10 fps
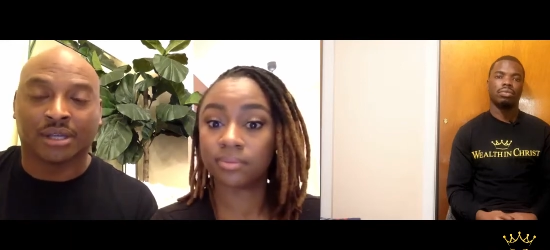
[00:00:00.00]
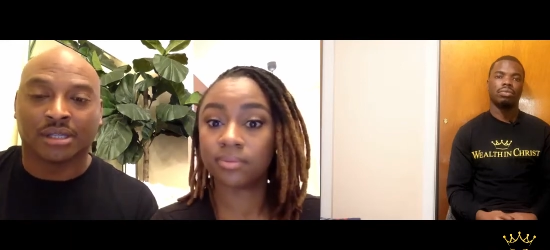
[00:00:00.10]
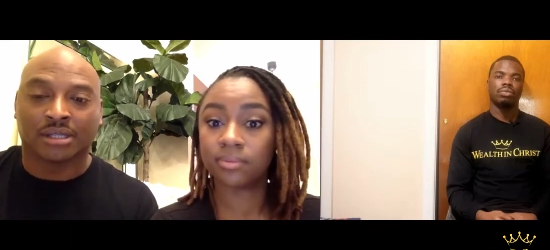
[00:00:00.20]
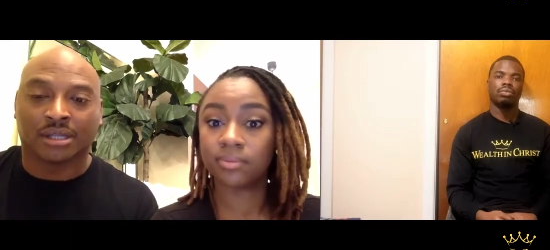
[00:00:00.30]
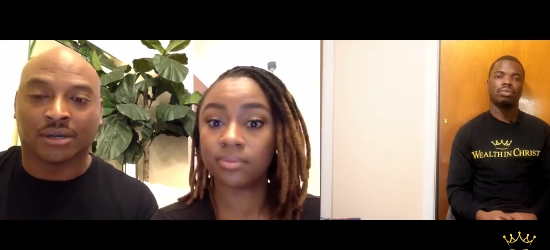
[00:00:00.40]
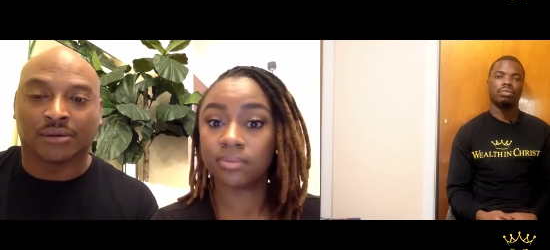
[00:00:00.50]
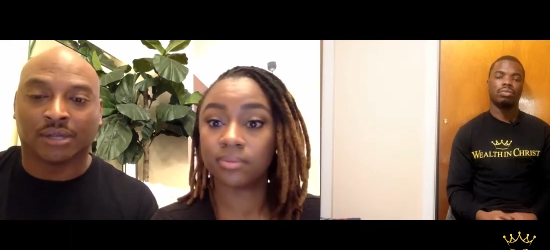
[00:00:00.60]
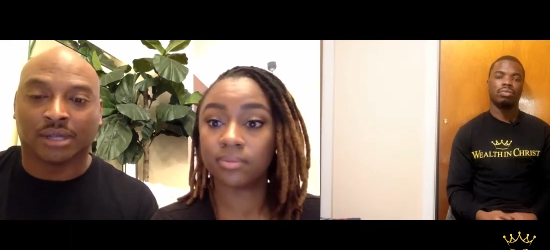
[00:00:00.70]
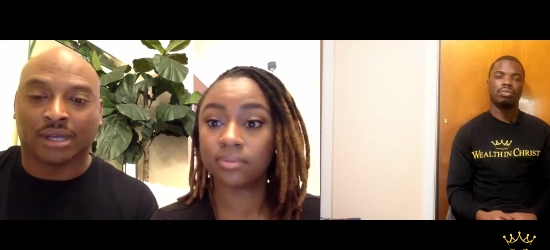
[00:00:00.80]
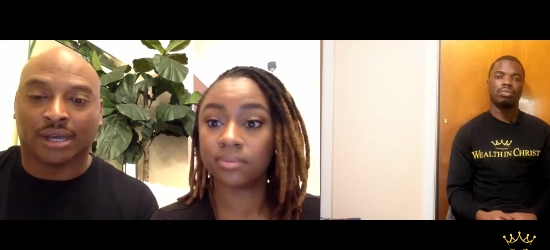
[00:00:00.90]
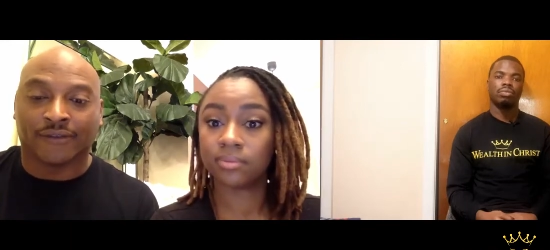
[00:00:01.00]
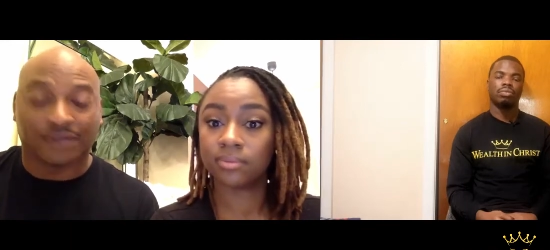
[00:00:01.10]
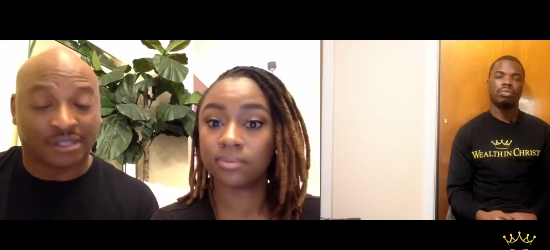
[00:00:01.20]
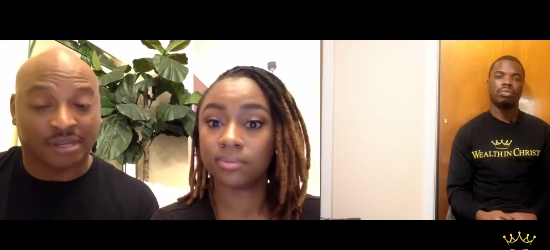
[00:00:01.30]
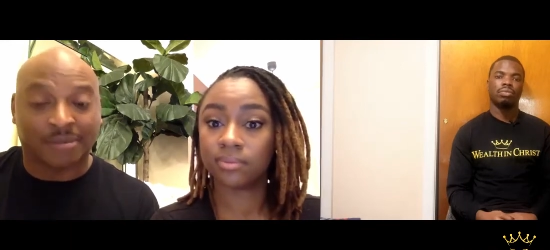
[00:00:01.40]
Speaker 1: So uh, for
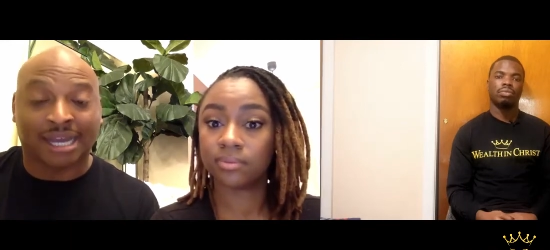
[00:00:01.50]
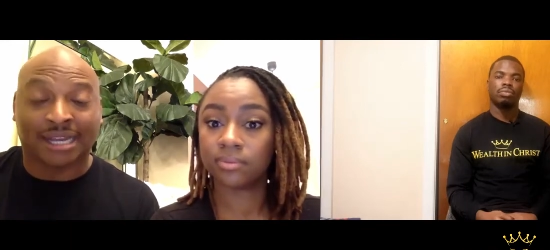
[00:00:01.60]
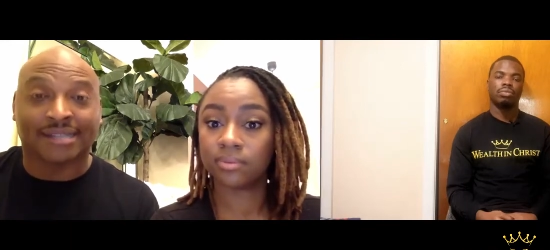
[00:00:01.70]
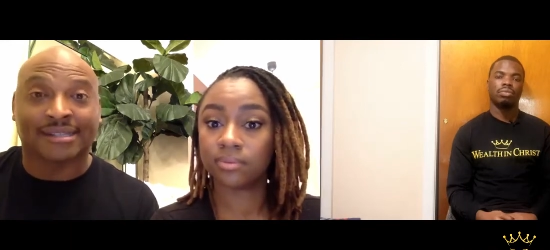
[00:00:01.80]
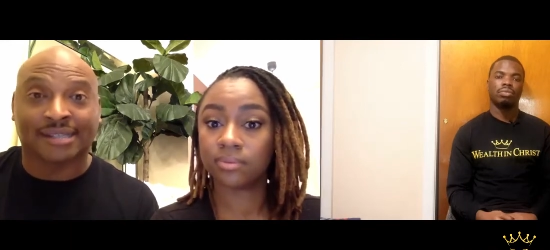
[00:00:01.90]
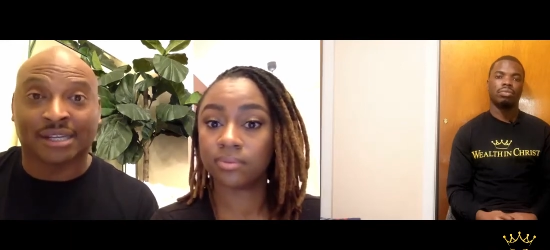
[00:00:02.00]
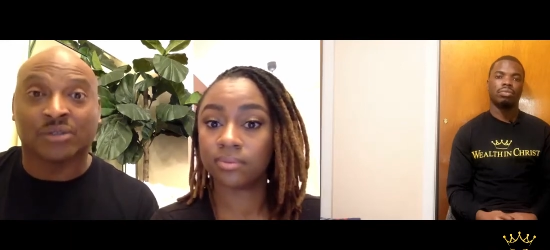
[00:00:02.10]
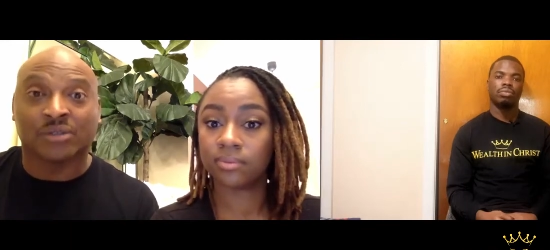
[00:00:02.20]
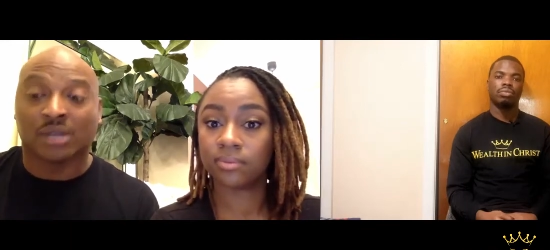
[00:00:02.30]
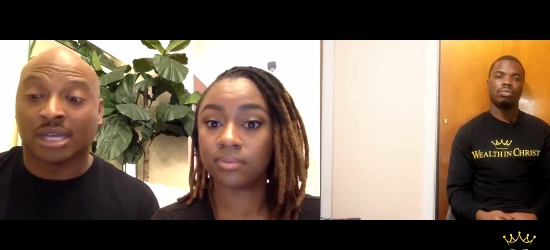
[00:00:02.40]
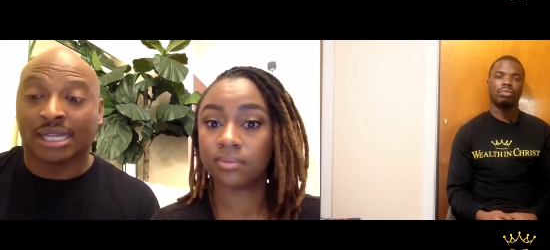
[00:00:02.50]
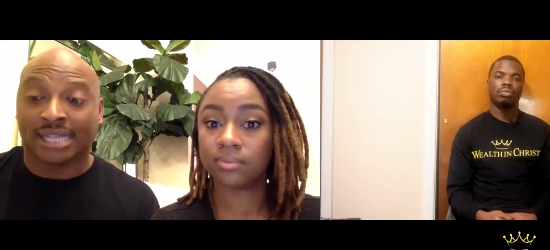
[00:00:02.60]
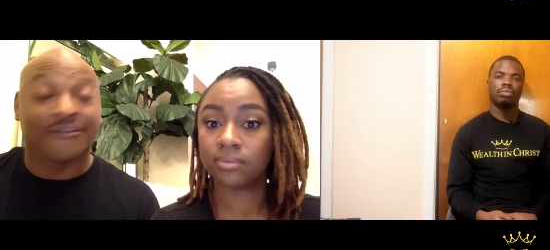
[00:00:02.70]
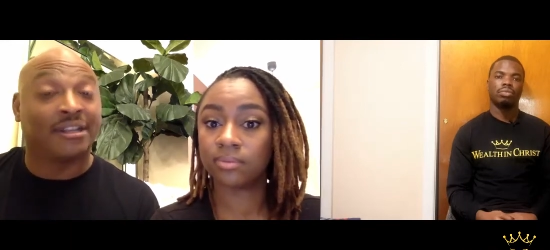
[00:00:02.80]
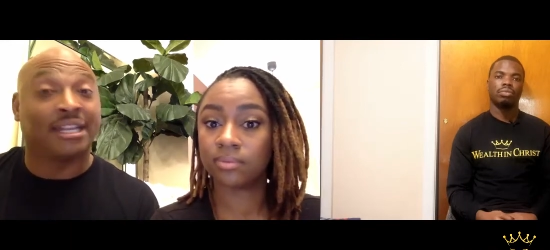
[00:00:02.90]
somebody that's single,
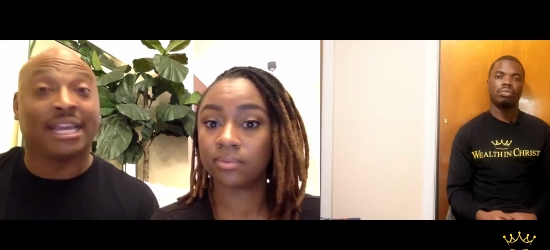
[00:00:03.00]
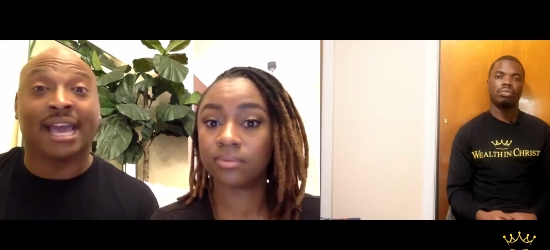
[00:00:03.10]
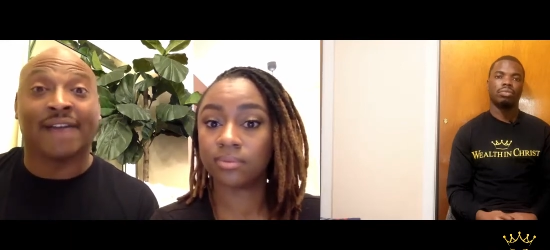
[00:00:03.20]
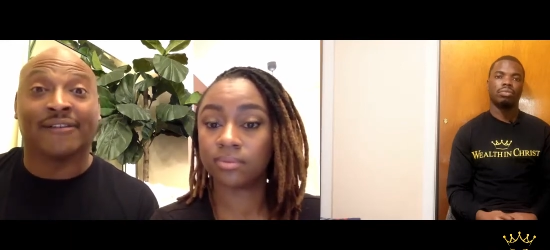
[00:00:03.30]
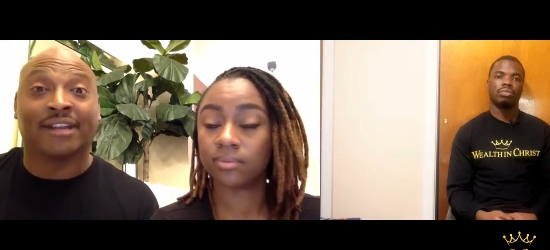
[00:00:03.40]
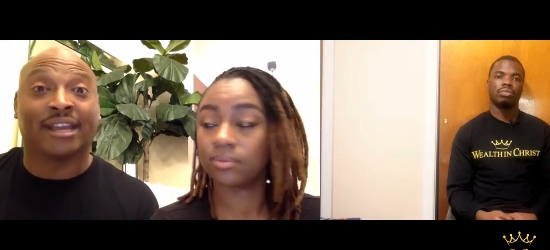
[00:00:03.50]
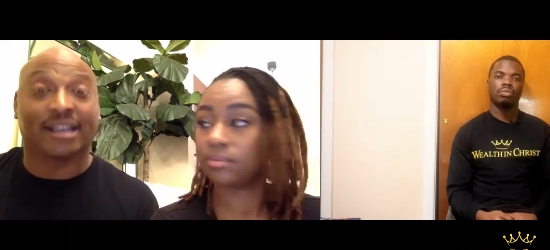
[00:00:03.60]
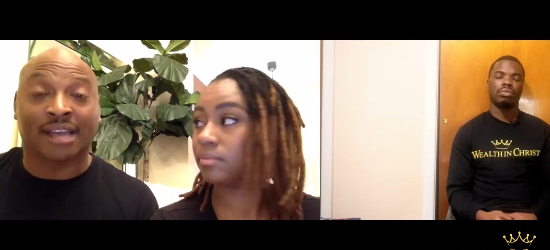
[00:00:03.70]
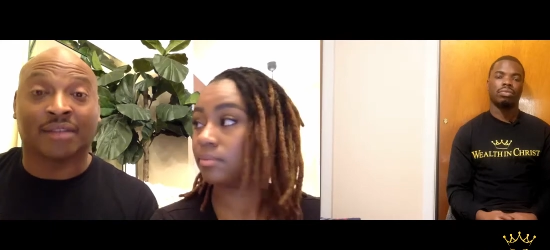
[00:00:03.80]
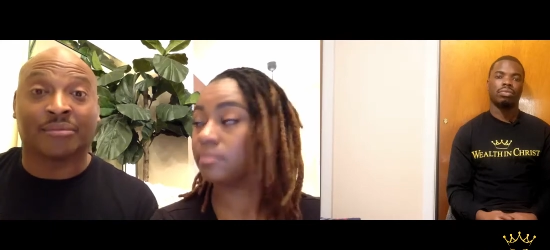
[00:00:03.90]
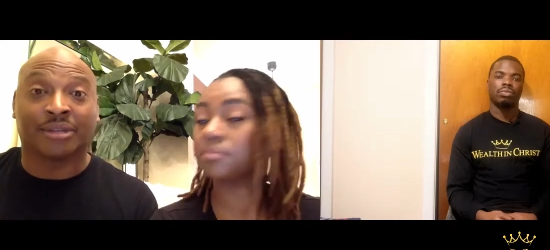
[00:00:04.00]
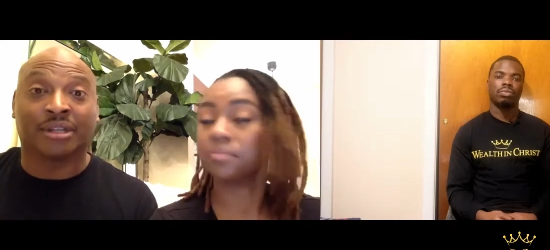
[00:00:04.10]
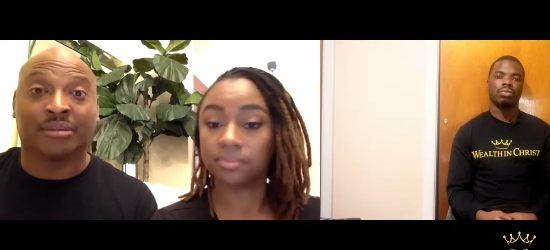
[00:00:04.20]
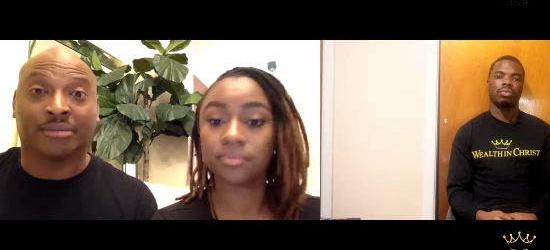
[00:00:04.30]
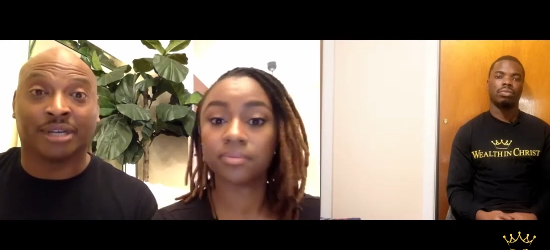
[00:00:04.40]
definitely having that
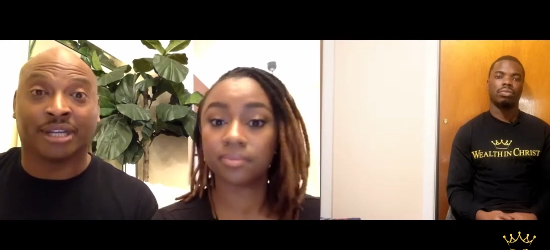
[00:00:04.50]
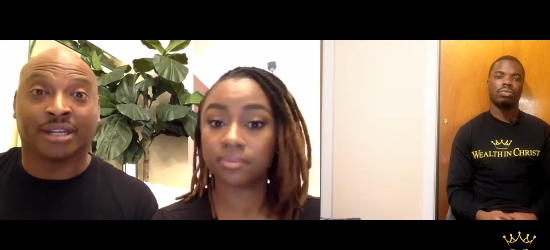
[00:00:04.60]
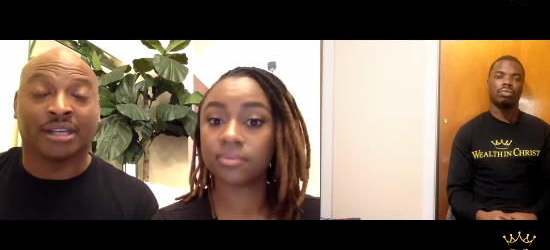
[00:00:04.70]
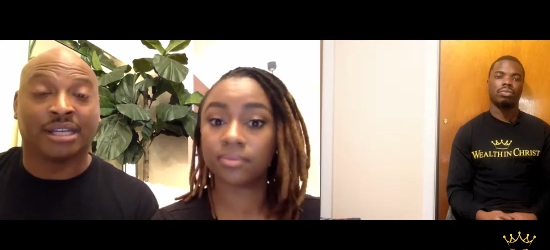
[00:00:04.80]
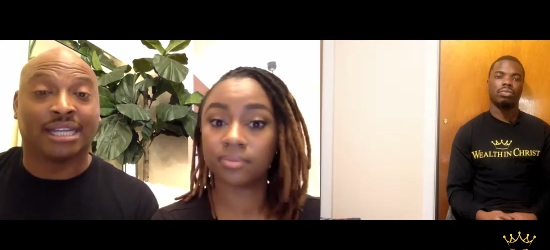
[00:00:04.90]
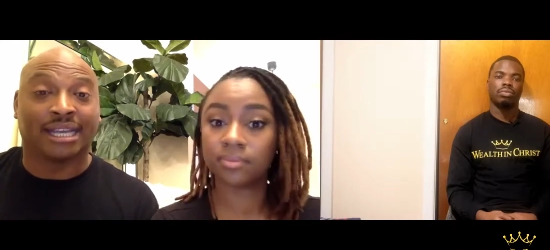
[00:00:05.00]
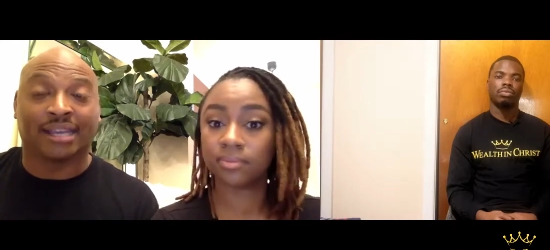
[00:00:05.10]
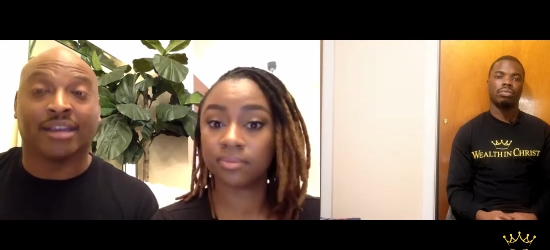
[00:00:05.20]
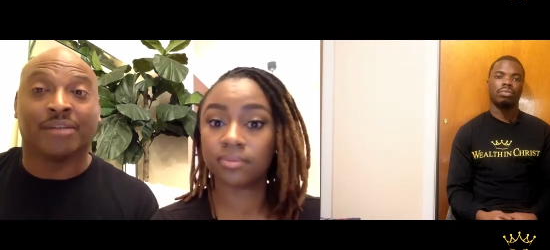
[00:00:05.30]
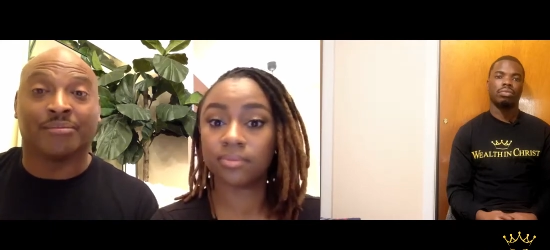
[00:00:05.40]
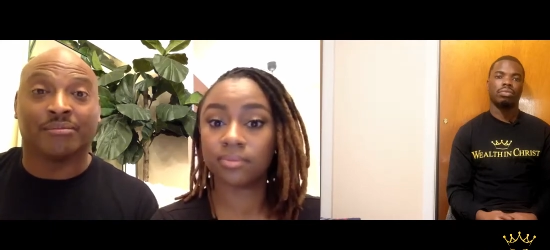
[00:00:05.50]
accountability buddy that can help